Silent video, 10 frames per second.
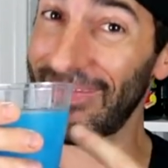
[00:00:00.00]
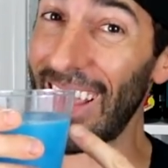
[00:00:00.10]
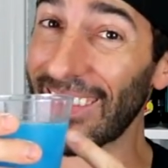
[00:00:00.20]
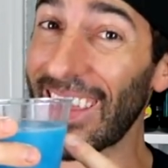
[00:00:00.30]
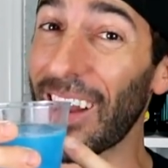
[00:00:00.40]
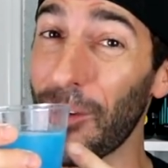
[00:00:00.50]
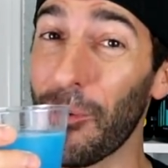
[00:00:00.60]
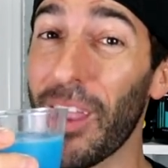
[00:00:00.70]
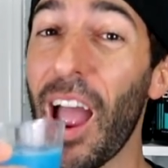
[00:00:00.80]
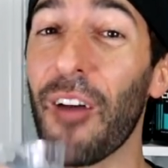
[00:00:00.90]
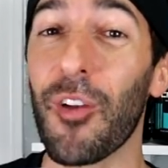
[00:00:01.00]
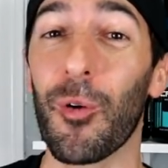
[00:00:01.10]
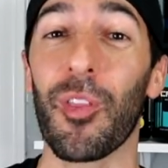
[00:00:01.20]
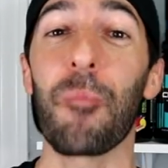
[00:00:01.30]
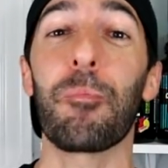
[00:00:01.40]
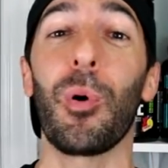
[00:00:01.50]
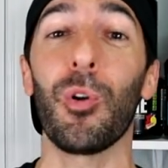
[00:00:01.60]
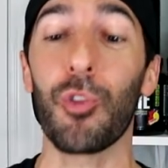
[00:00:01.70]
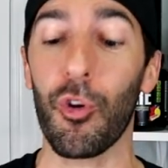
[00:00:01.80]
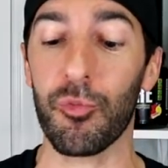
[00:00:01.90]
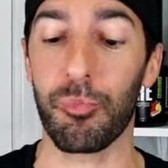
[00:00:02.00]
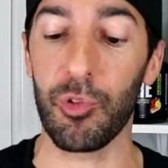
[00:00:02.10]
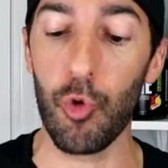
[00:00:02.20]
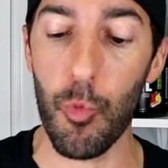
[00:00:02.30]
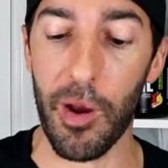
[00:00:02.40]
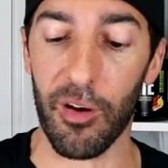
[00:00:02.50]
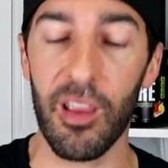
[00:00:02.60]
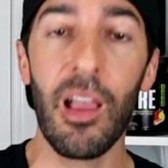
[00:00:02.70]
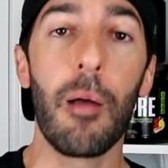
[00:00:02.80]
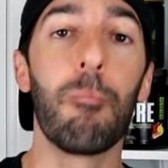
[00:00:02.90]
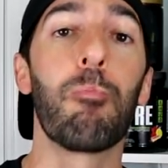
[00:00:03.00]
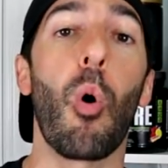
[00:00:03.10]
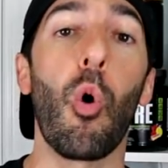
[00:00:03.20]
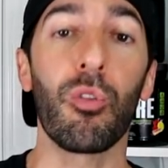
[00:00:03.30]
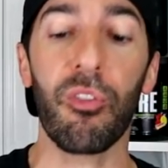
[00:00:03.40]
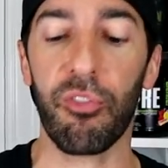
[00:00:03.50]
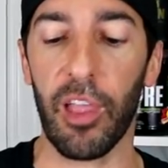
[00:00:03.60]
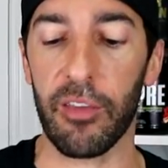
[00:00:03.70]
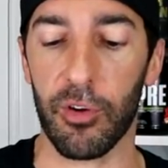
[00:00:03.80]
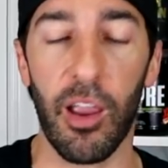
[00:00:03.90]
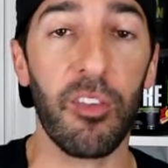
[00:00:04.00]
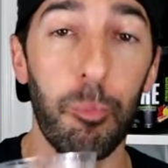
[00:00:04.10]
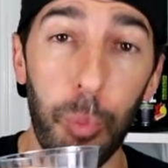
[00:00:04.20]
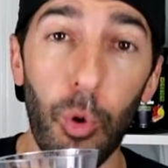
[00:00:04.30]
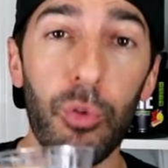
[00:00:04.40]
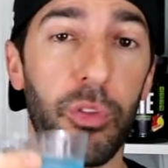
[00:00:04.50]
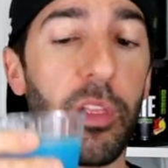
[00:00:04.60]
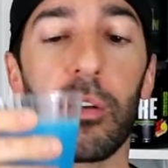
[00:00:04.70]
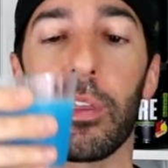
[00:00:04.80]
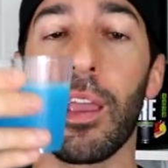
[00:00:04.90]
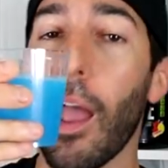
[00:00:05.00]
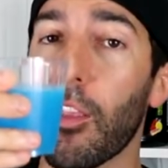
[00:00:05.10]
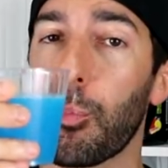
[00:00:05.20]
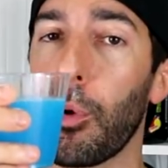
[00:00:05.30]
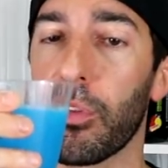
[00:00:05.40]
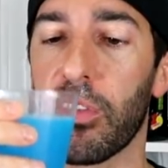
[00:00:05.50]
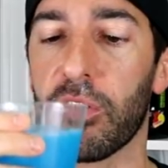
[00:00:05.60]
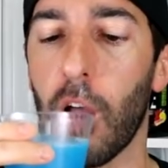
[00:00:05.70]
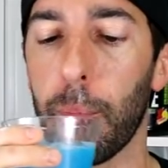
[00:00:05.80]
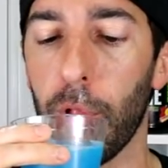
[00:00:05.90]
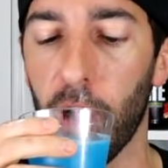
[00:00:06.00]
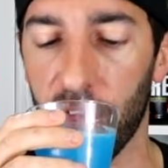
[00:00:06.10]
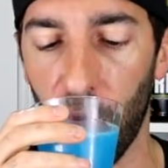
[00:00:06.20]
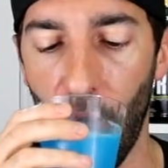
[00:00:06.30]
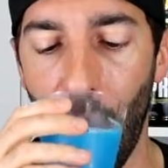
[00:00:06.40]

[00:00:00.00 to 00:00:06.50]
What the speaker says: that's kind of what we have here with a bulldoze blueberry bold flavor. As bold, literally, as bold as this cup looks.